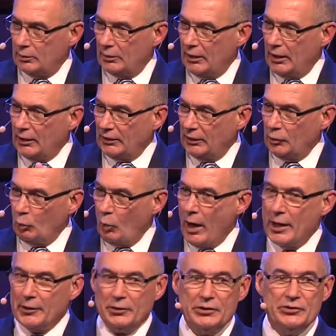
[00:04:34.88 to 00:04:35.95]
a little
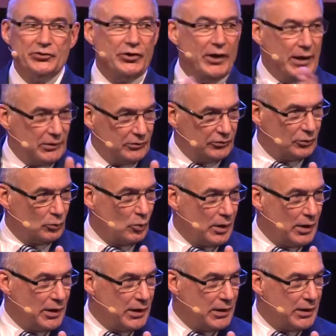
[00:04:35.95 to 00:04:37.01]
wider and change the
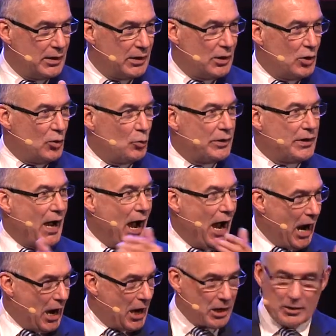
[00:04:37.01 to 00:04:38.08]
way we
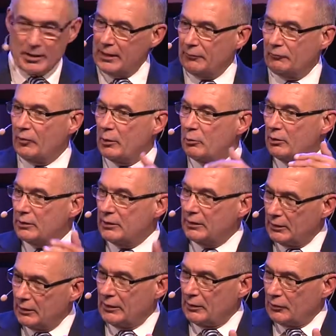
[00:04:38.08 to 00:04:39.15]
hire and the way we
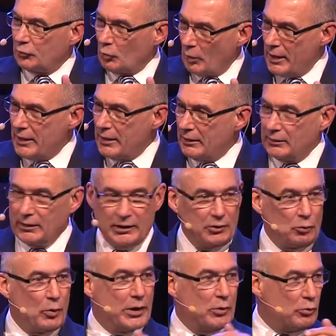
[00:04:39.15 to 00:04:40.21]
train and the
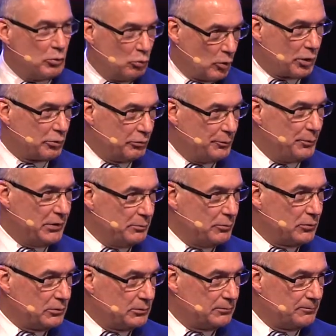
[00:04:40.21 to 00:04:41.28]
way we work with people.
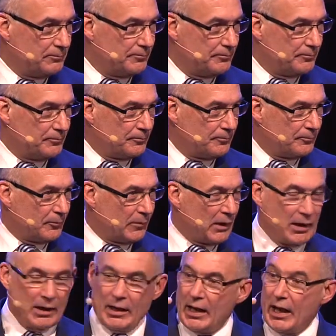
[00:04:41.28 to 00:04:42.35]

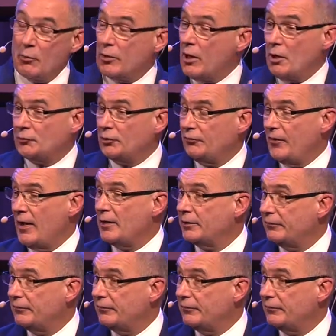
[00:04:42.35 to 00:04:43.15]
And we also found a